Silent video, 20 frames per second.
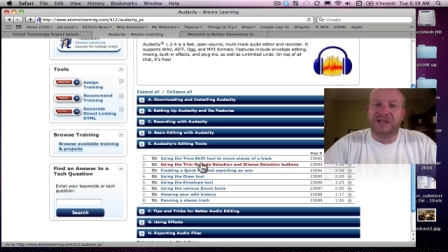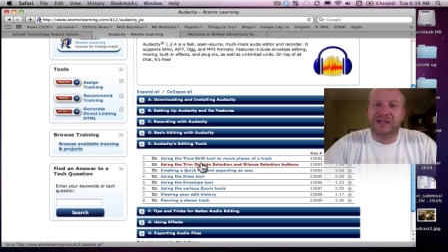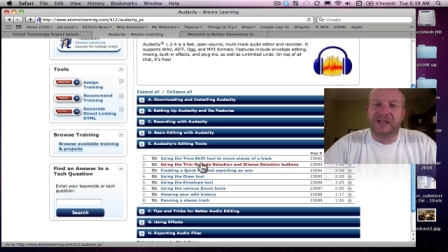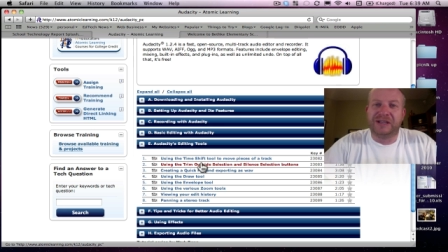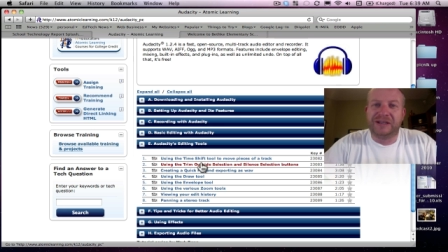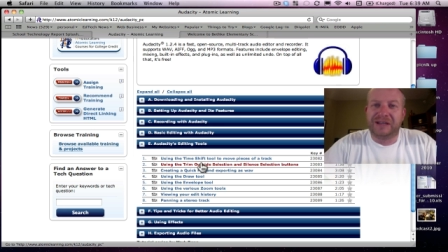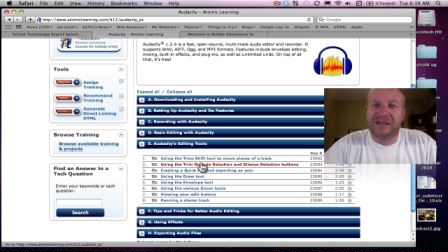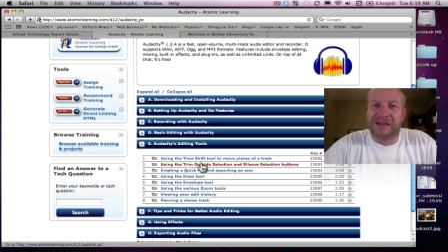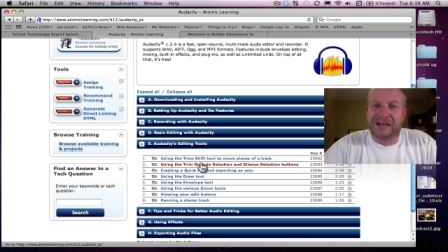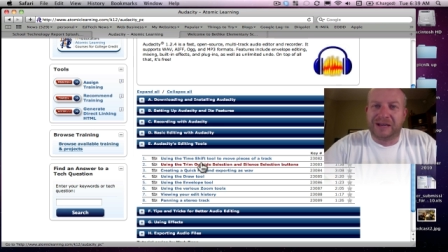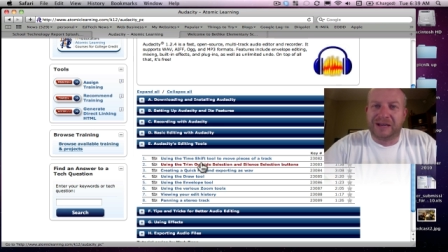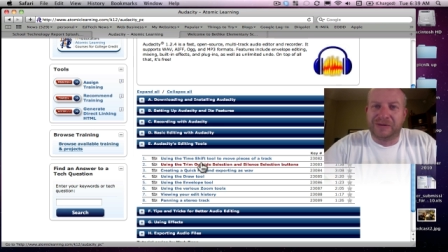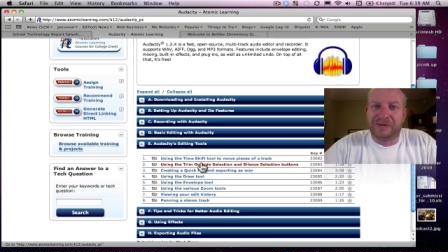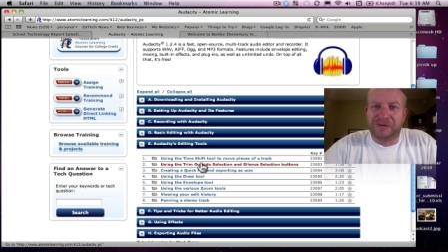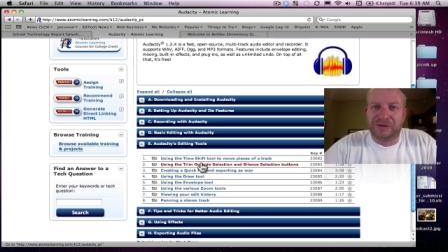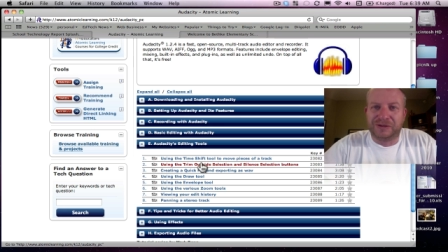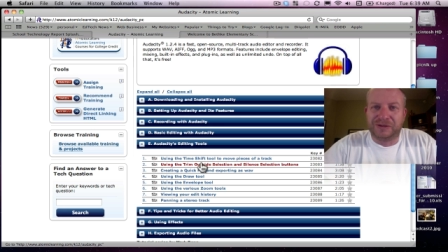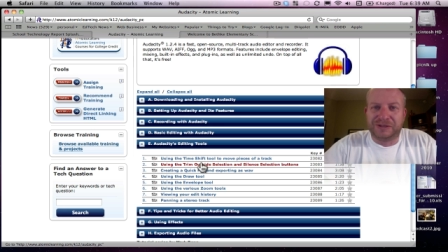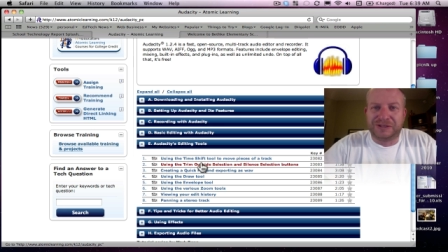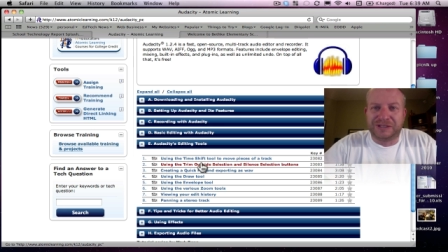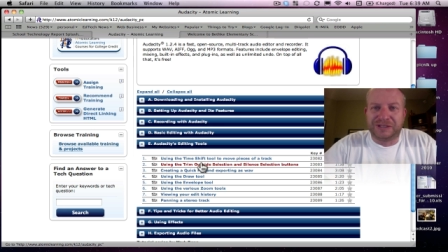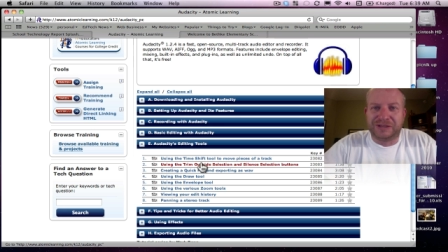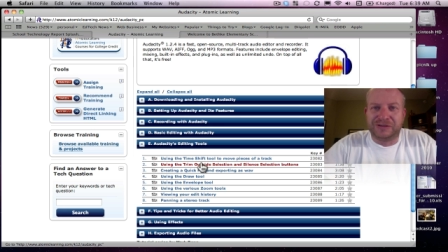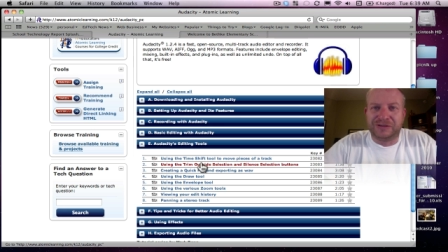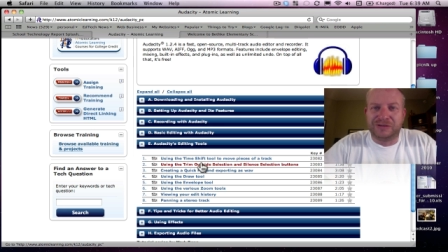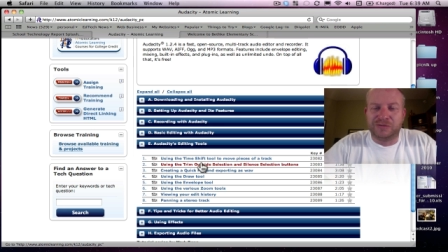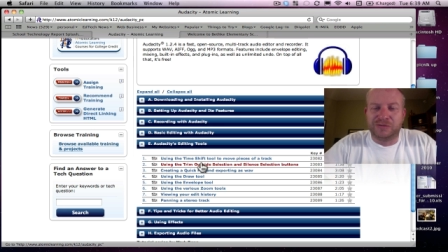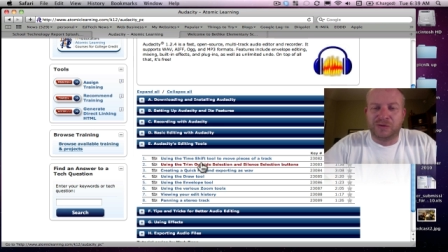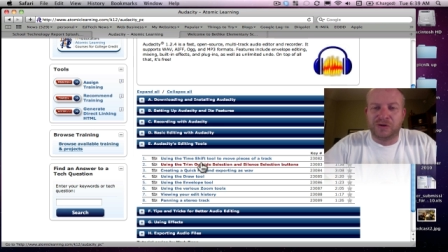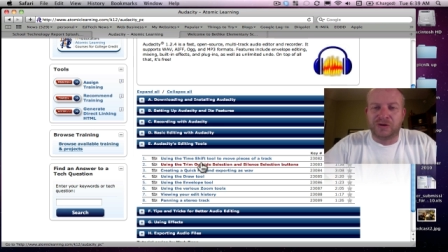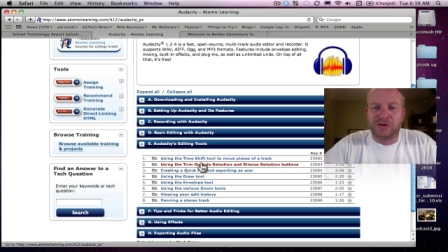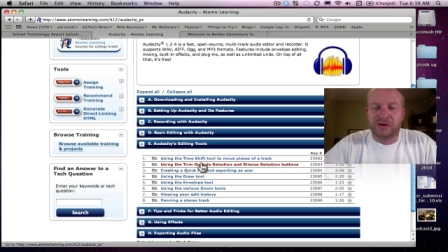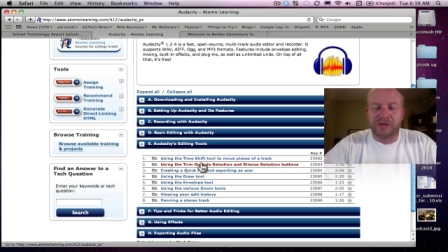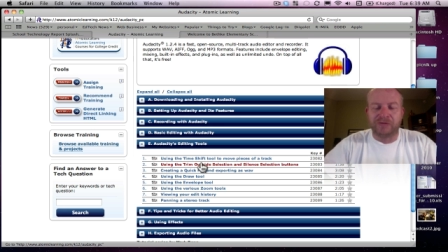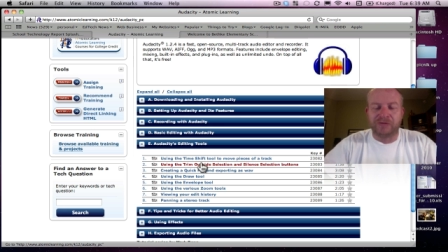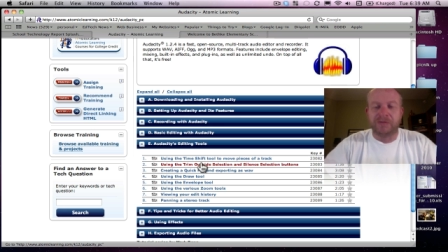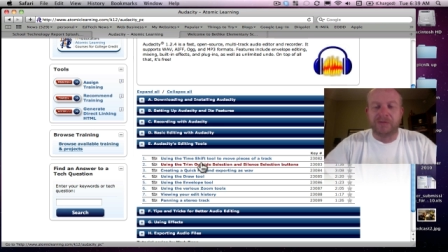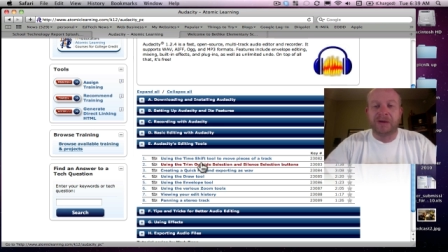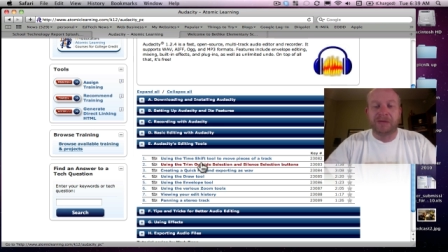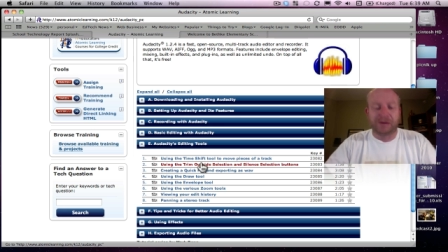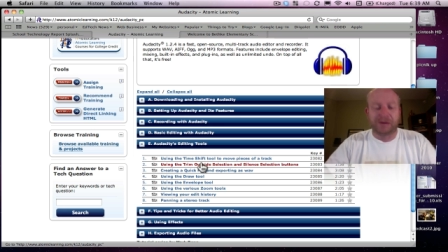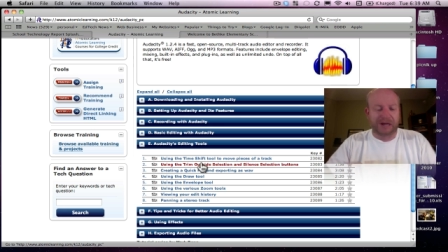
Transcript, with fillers: in and I will see you tomorrow. And remember,